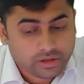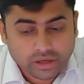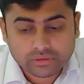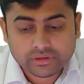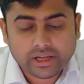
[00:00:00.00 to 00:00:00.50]

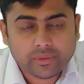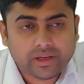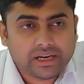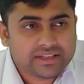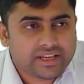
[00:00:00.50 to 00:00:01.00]
Now there may,
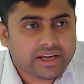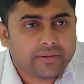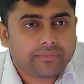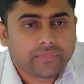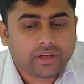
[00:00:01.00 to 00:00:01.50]
let's
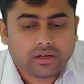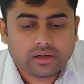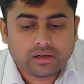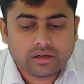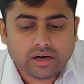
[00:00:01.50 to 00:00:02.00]
say
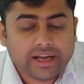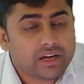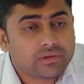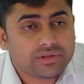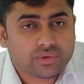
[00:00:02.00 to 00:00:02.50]
I
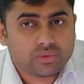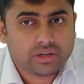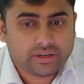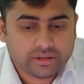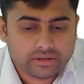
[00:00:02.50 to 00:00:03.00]
have a
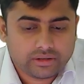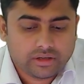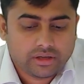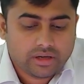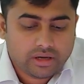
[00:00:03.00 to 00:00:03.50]
student
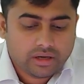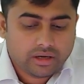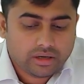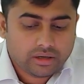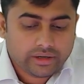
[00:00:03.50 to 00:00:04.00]

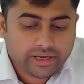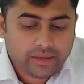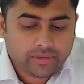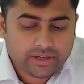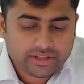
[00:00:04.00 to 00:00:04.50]

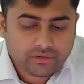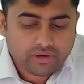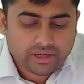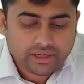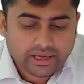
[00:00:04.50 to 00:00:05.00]
name, let's say
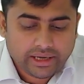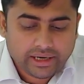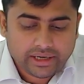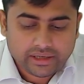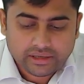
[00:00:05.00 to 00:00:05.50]
1
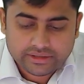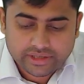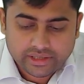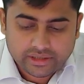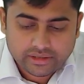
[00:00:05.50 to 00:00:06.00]
and let's
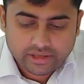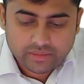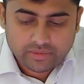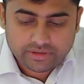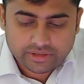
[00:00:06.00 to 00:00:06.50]
say
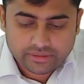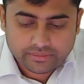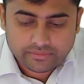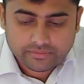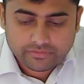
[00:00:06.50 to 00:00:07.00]
ABC,
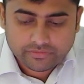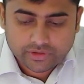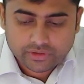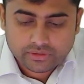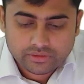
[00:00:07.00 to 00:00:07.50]

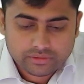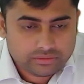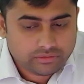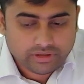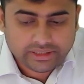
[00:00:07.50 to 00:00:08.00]

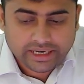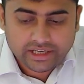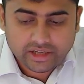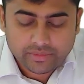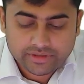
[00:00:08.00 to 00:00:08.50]
1 and
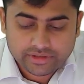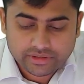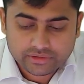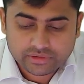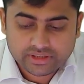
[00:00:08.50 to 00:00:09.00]
ABC. So
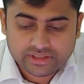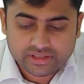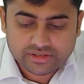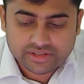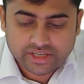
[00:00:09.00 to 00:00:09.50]
this is the
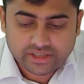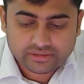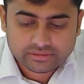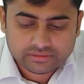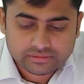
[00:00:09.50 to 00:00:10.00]
string.
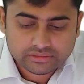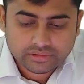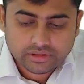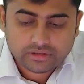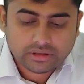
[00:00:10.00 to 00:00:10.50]

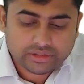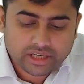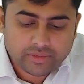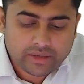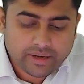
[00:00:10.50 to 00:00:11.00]
Now there might
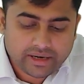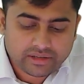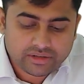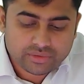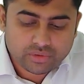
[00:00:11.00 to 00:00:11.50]
be another
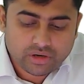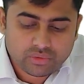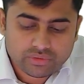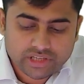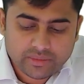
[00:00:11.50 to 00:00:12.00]
student whose name
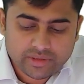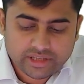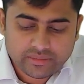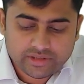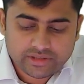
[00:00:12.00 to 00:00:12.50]
is ABC.